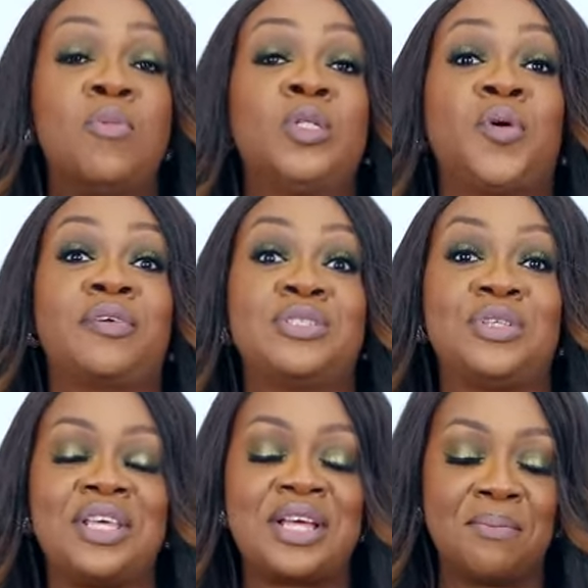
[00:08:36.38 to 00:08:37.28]
much progress you
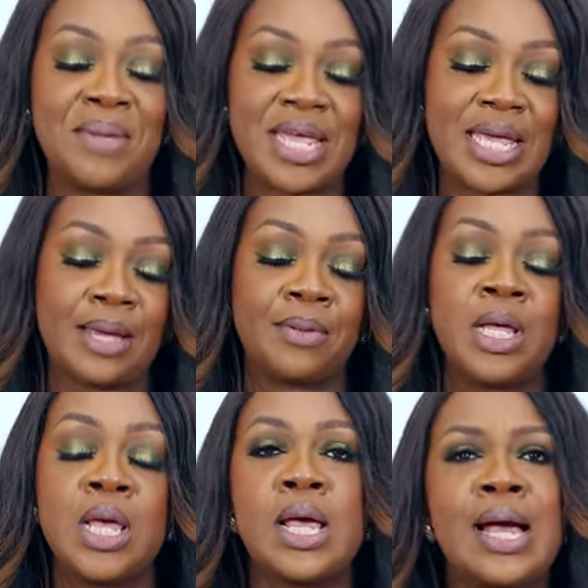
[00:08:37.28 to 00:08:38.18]
think I'm making.
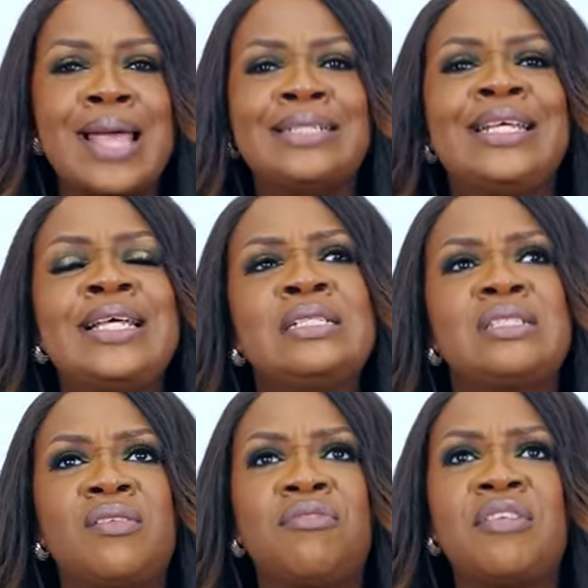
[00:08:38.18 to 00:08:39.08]
I
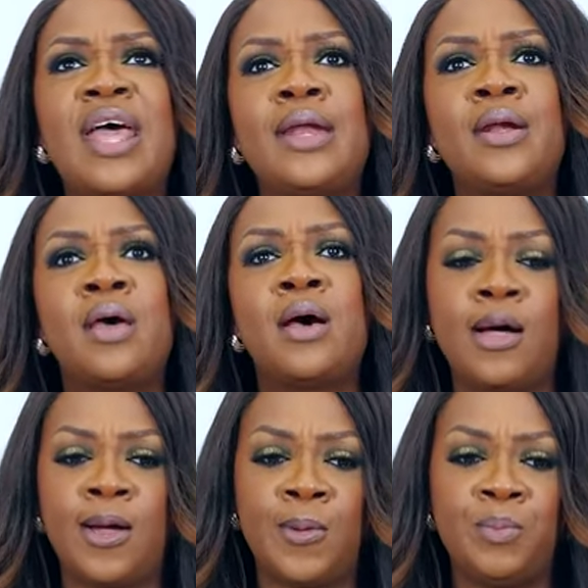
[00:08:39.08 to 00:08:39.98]
didn't then,
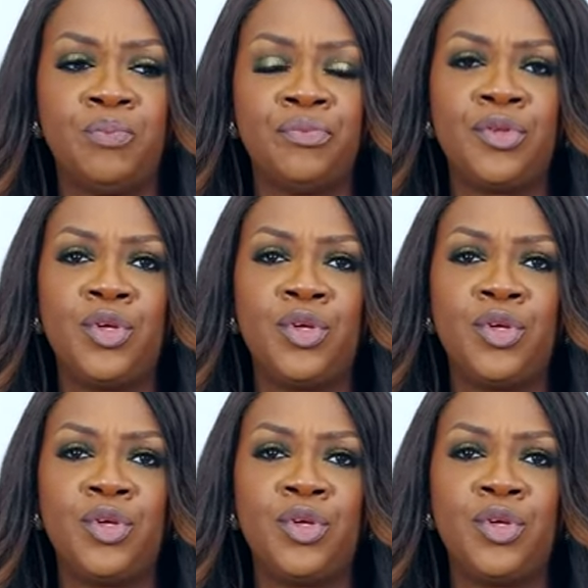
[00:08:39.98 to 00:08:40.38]
um,